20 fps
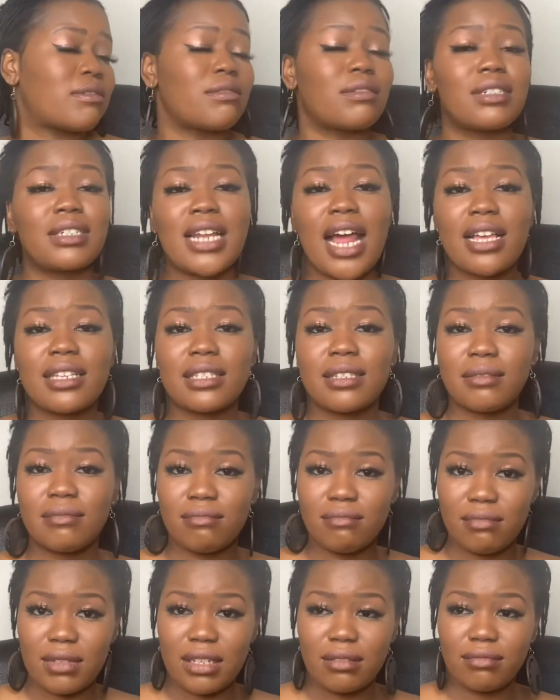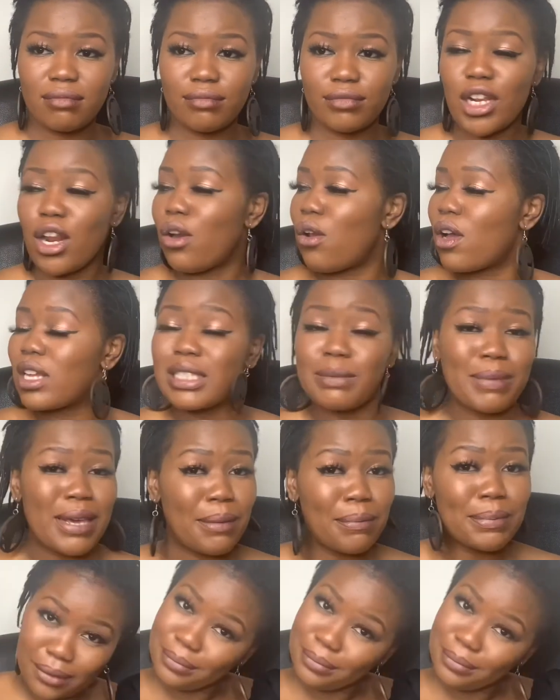That's me, locked babes.